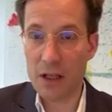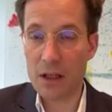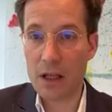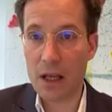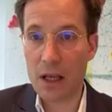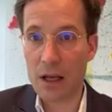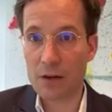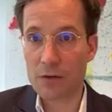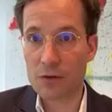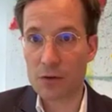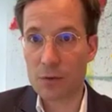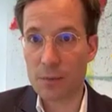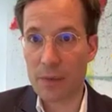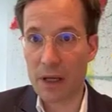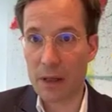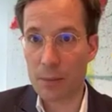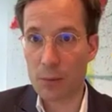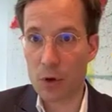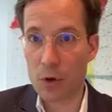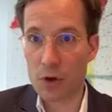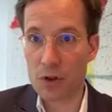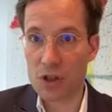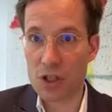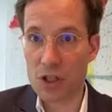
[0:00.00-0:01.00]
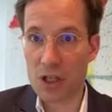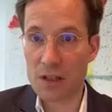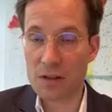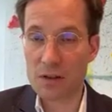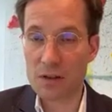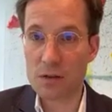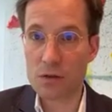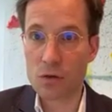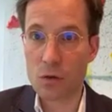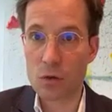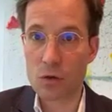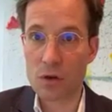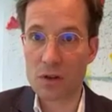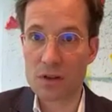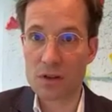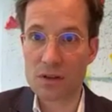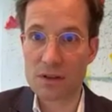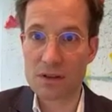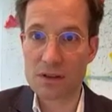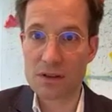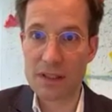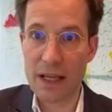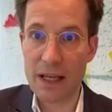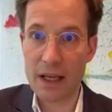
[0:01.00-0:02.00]
they have to make purchases or
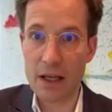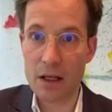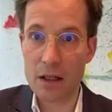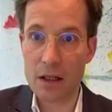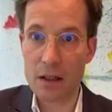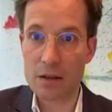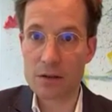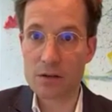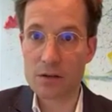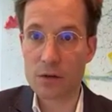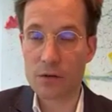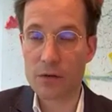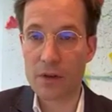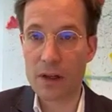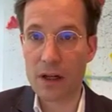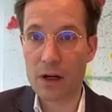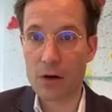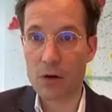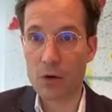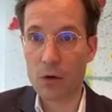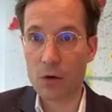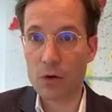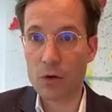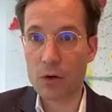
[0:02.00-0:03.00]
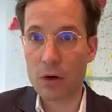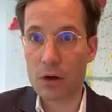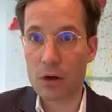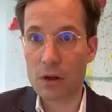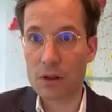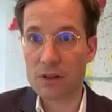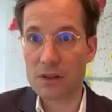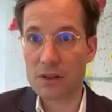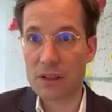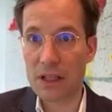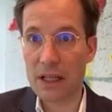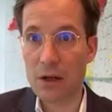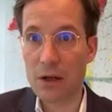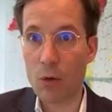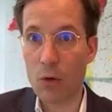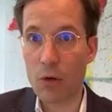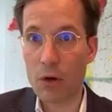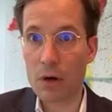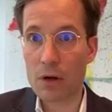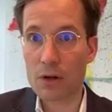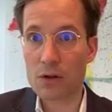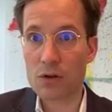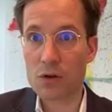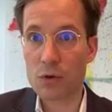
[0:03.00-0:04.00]
sales of their own currency in
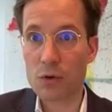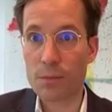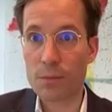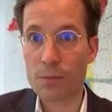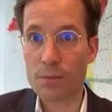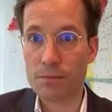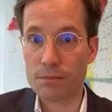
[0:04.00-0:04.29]
order to,